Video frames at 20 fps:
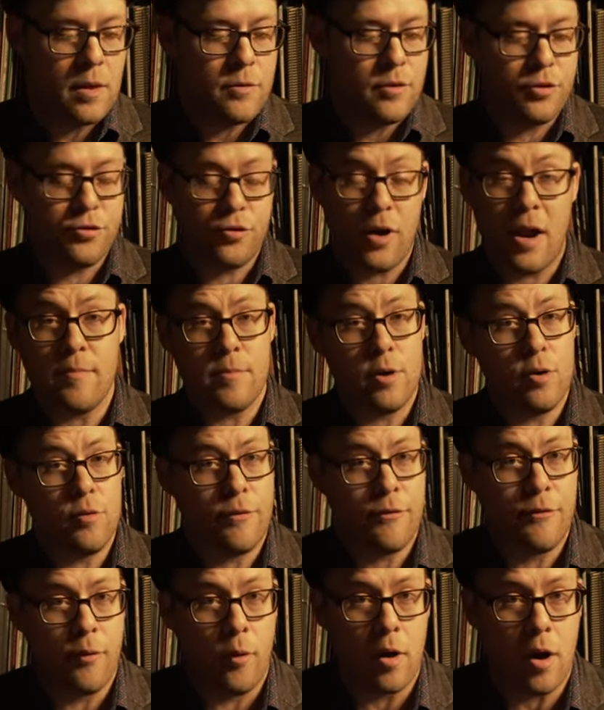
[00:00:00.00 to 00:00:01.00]
The straight
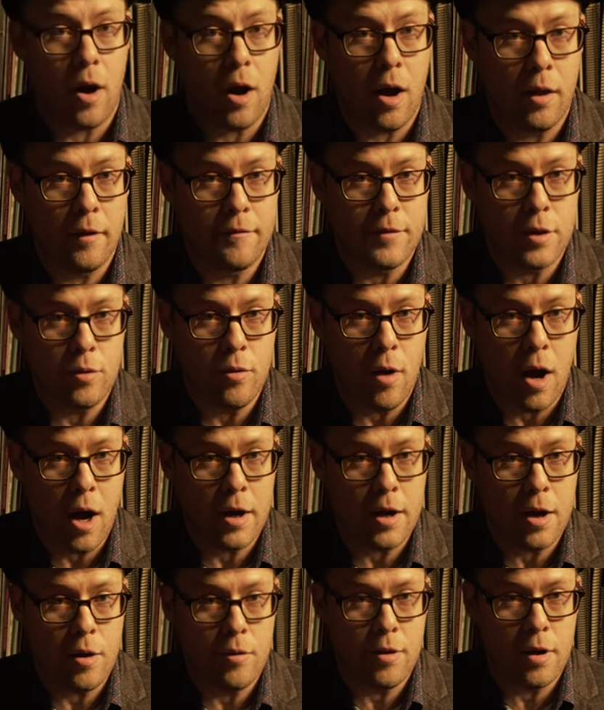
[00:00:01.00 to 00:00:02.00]
mute, for all of you
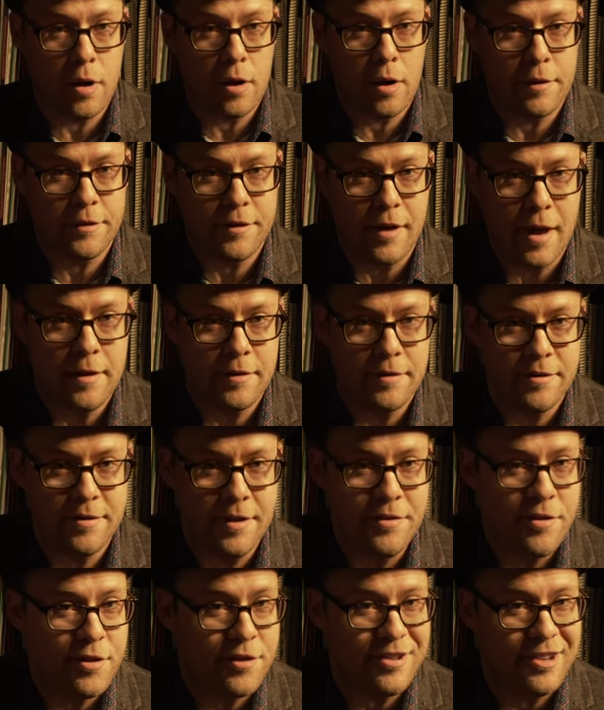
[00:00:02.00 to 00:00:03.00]
audio nerds and
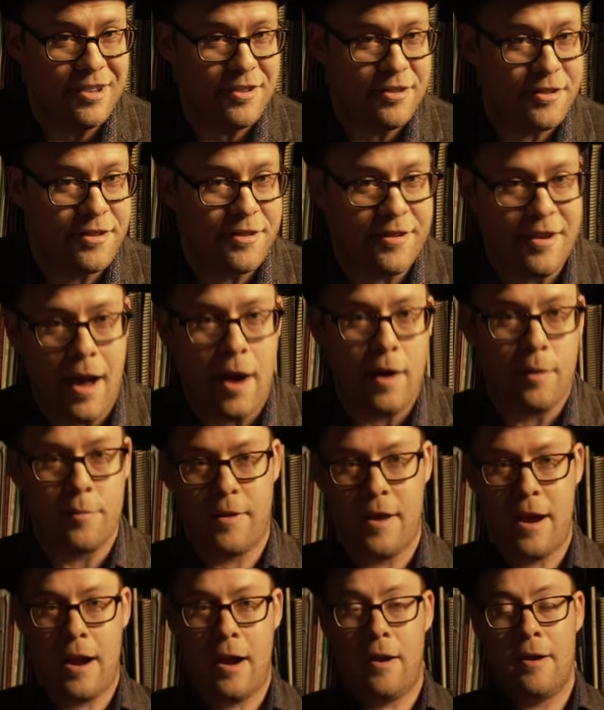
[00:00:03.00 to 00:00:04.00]
synthesists
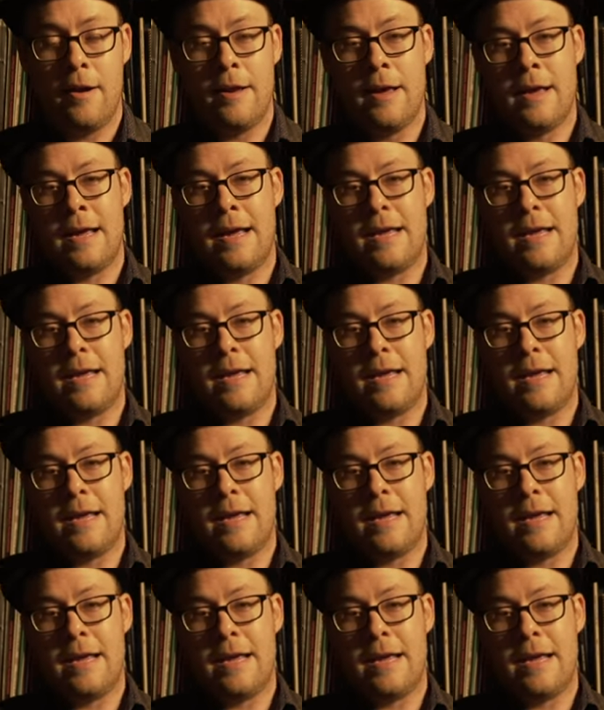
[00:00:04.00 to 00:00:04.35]
out there,